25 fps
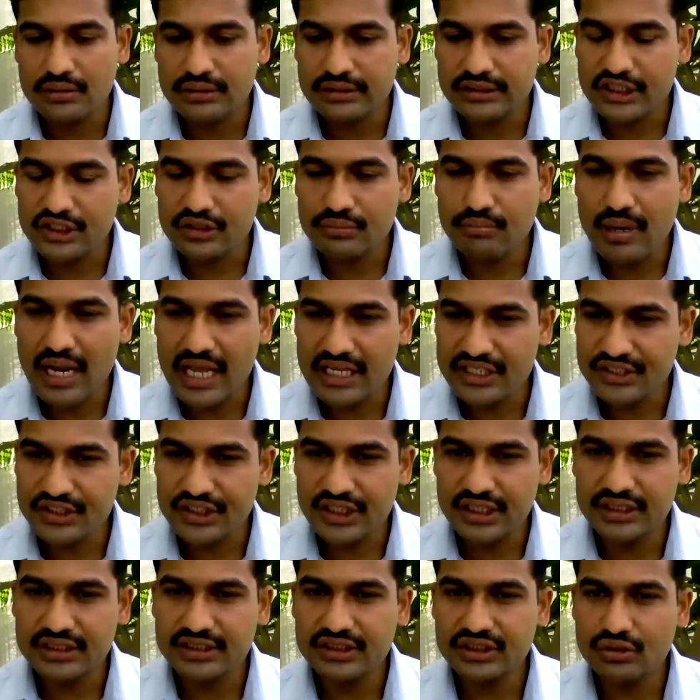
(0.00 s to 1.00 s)
such
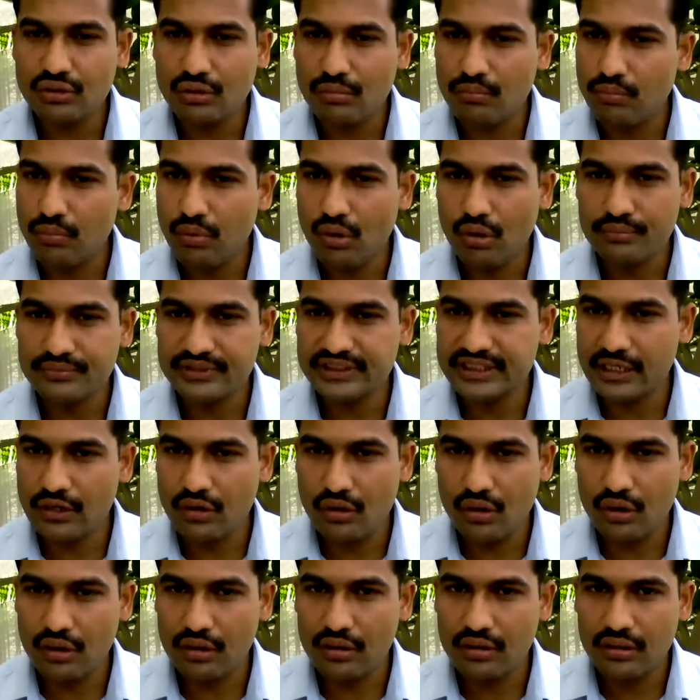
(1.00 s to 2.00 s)
blastings of bombs and
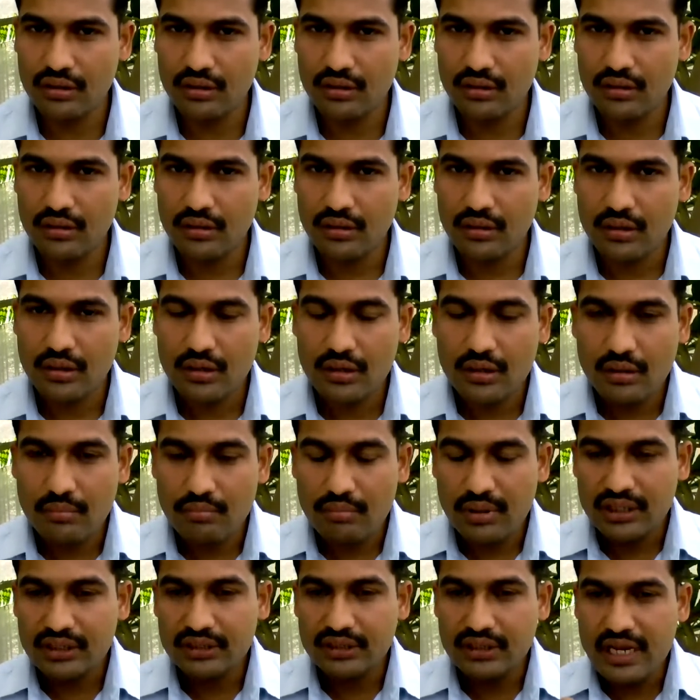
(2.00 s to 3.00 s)
all.
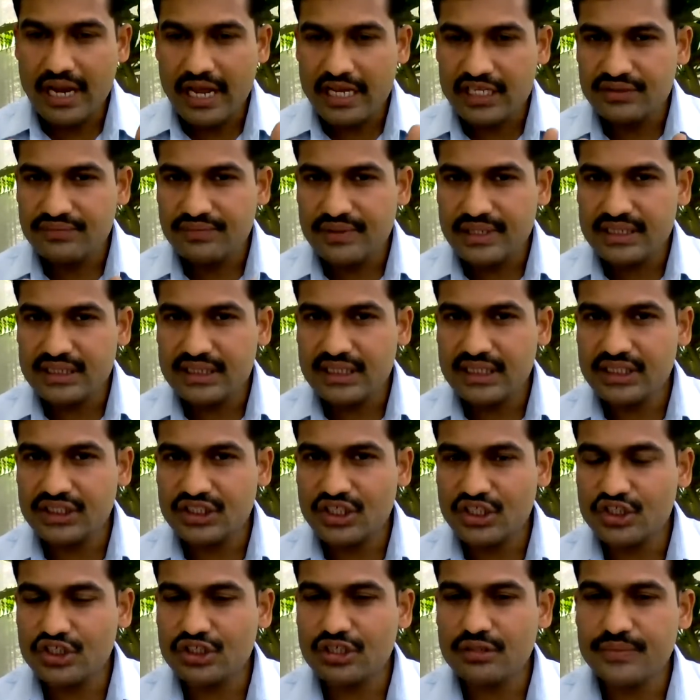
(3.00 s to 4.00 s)
But as far as this
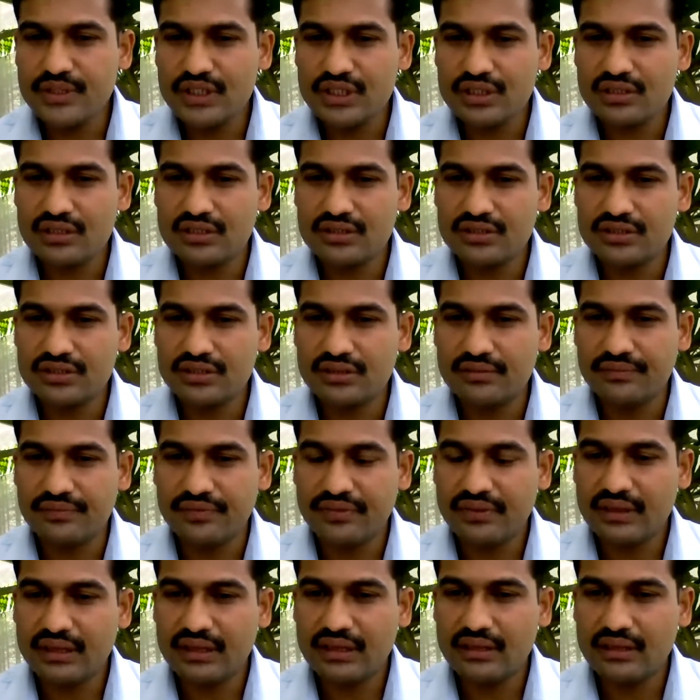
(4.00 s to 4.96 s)
system is concerned,